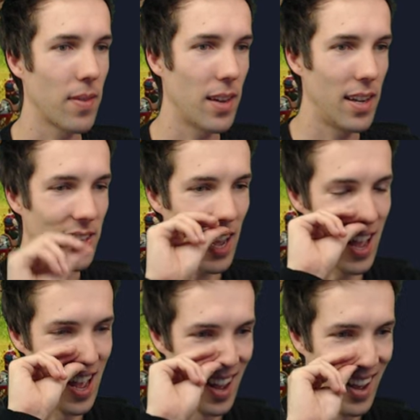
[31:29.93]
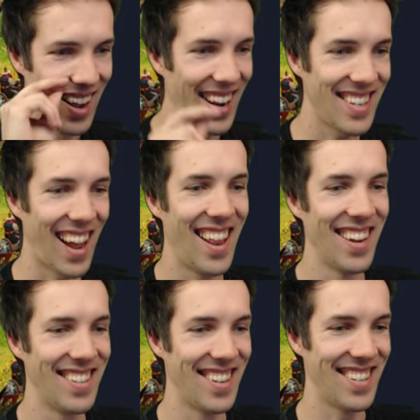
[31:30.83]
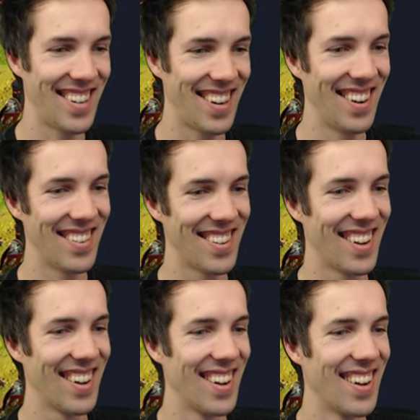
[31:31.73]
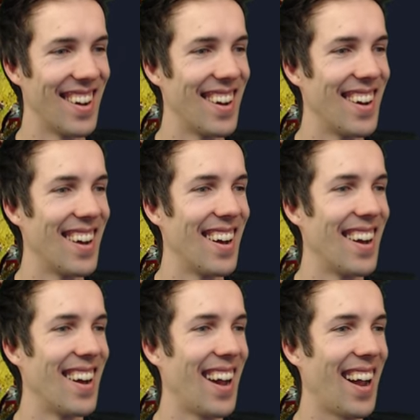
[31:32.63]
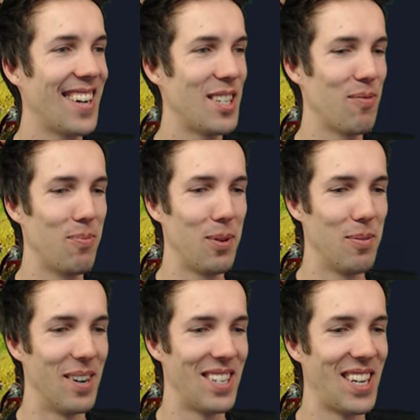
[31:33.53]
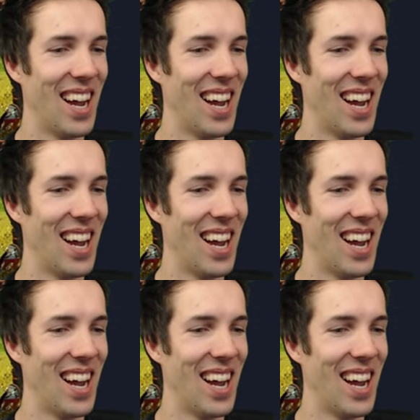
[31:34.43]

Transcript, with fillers: He's he's editing the code. Age of Boomers.